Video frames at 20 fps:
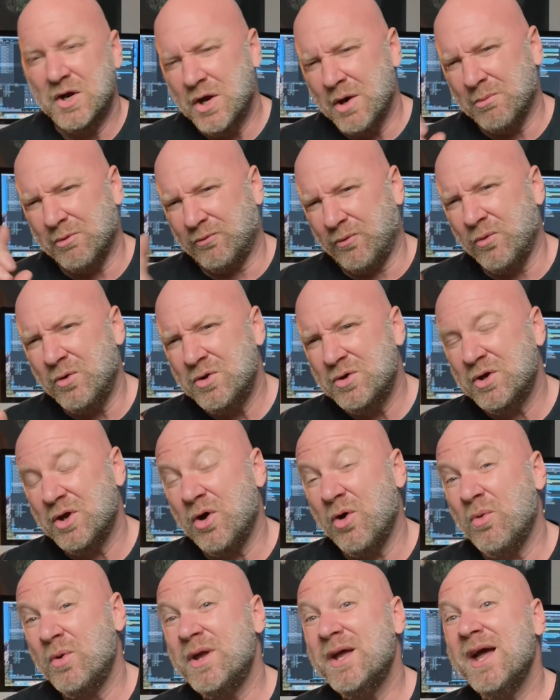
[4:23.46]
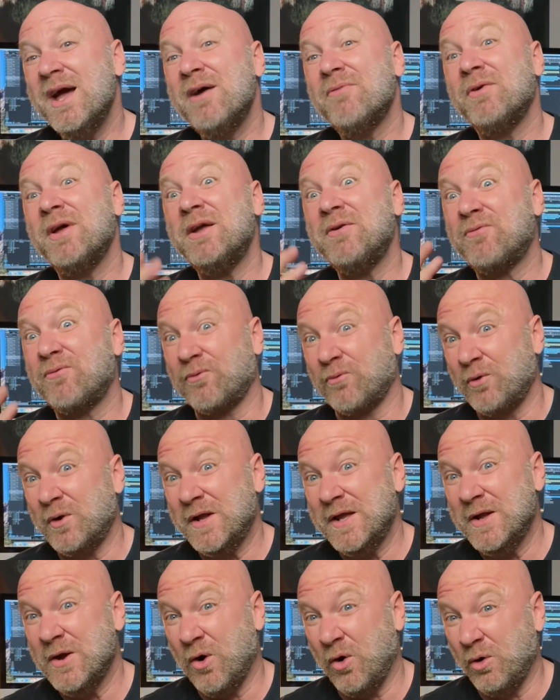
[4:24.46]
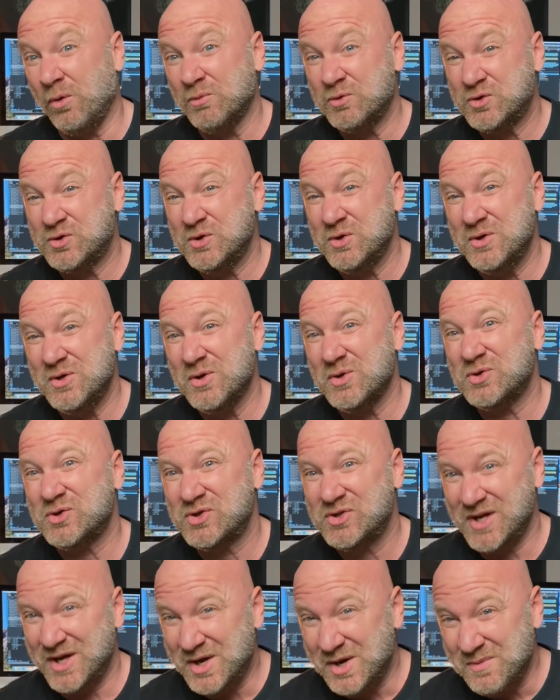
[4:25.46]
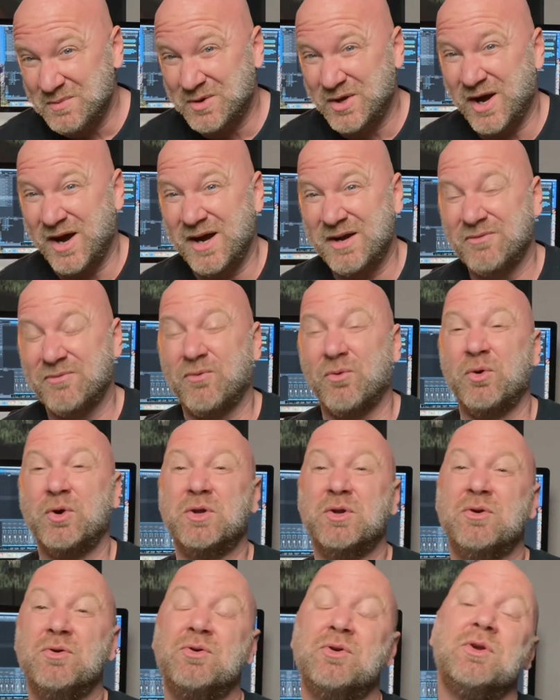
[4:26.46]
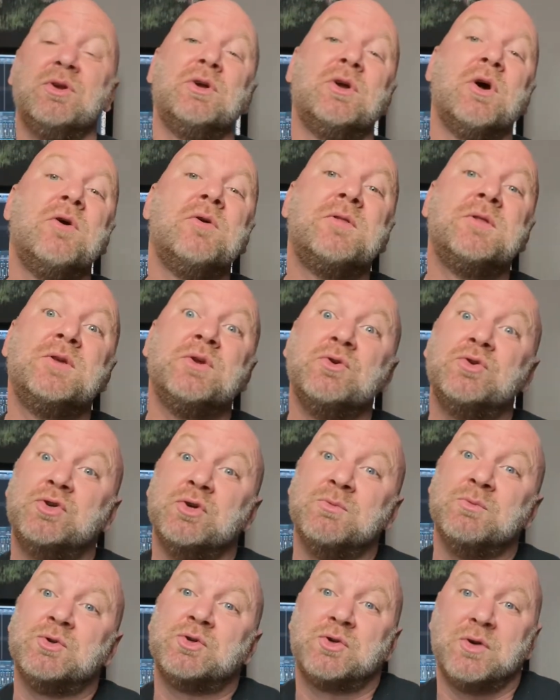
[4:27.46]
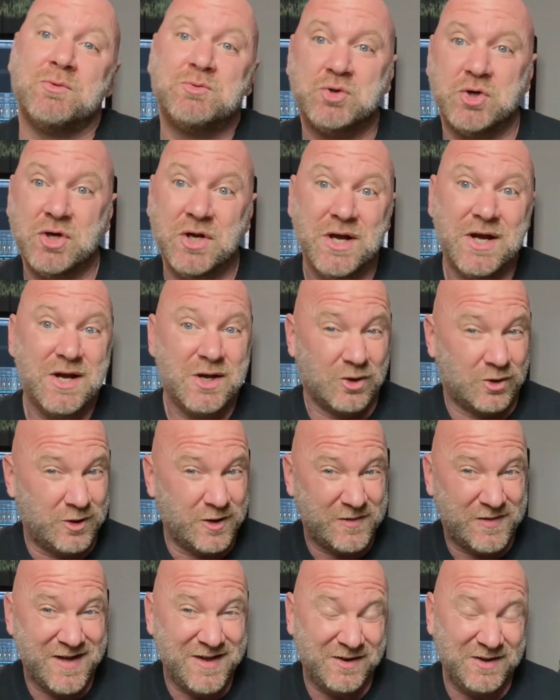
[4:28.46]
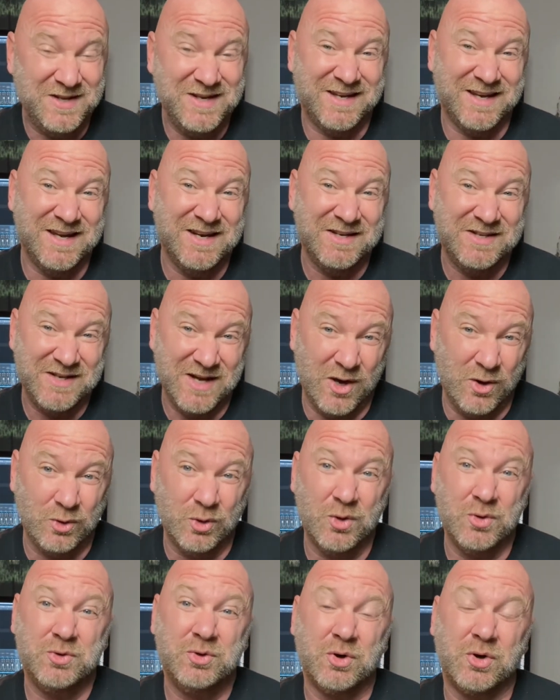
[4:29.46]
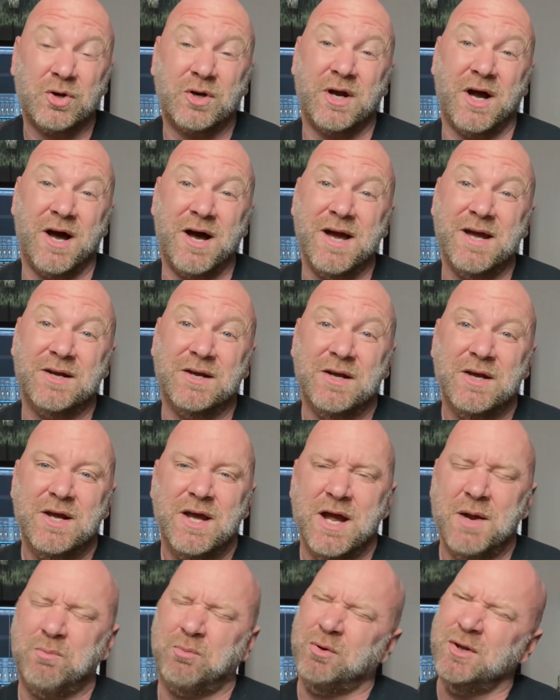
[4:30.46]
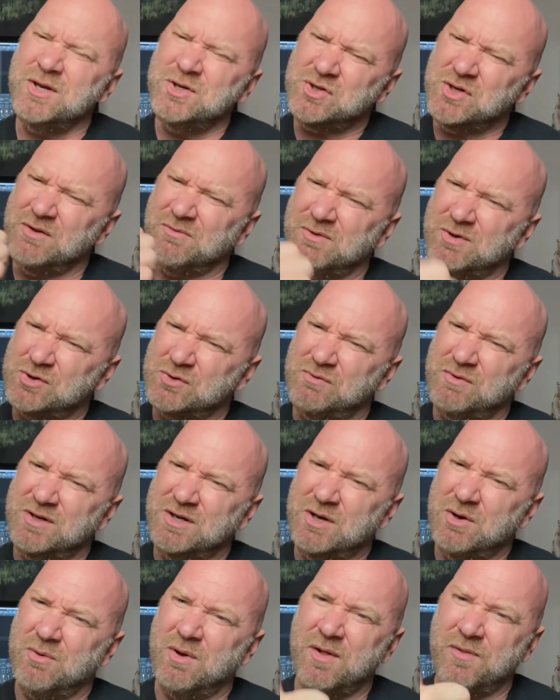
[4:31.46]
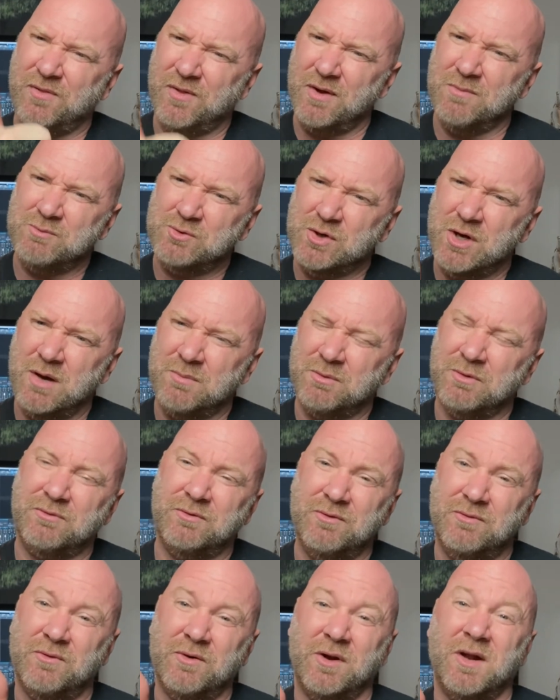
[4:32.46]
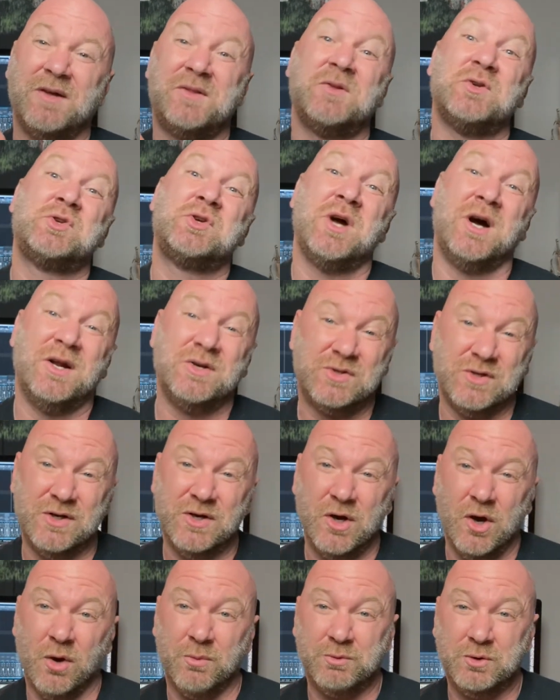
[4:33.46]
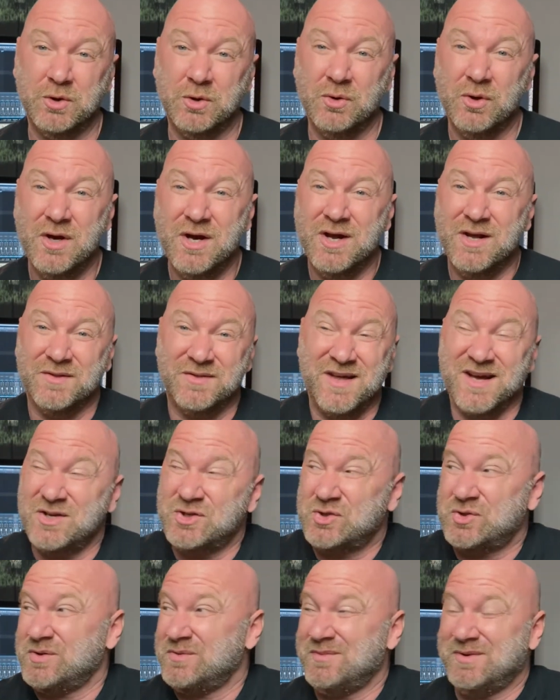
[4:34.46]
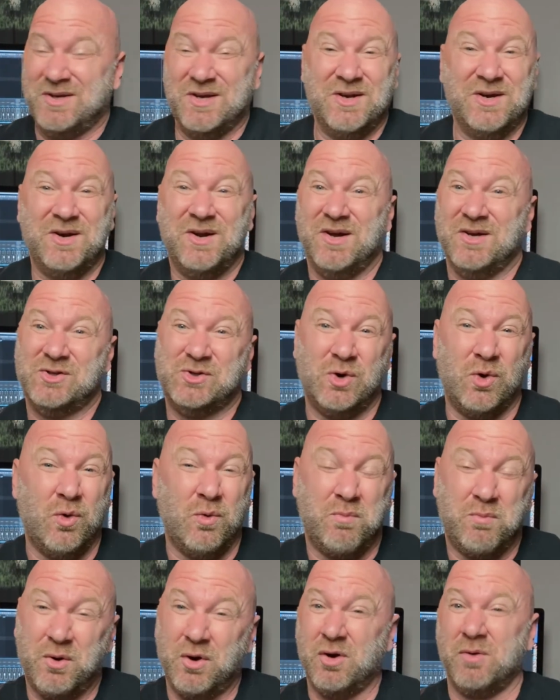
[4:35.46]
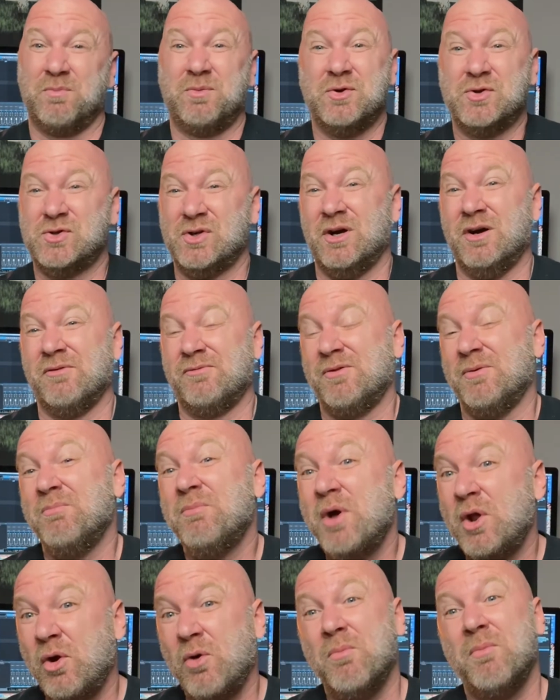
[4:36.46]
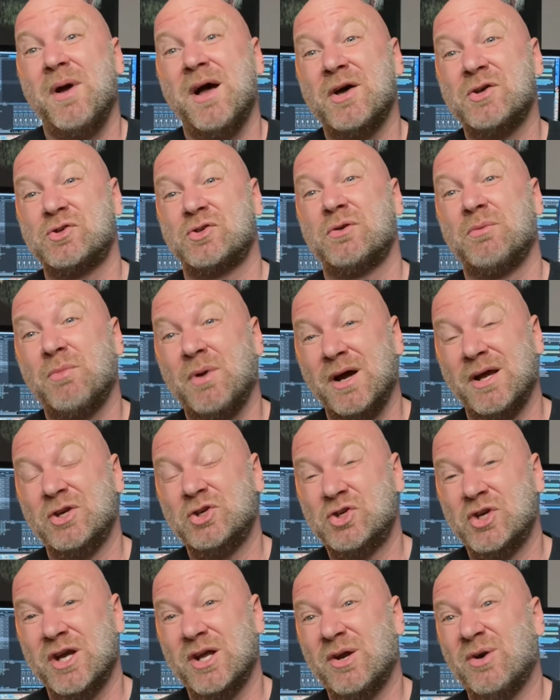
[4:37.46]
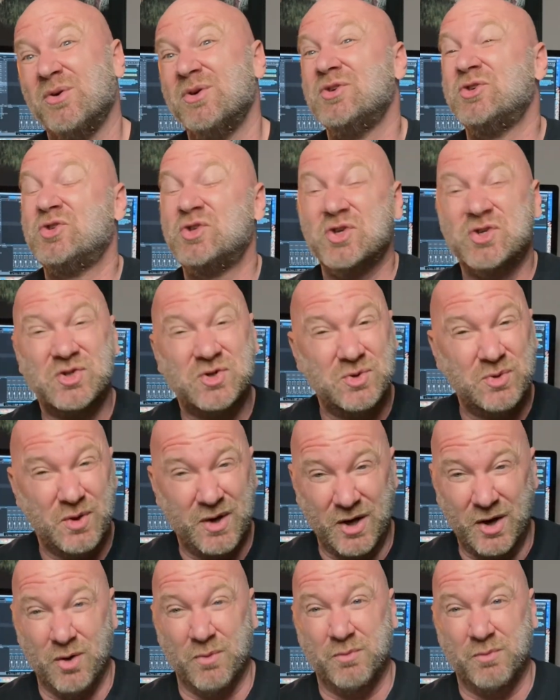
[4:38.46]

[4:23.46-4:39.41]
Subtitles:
before you go, we have a free home studio setup guide for you. You can go to the YouTube description, click that link and download your guide. And please give this video a thumbs up if you feel like this content helped you. That's Ken and I's whole purpose of the Metal Mastermind channel, is just to help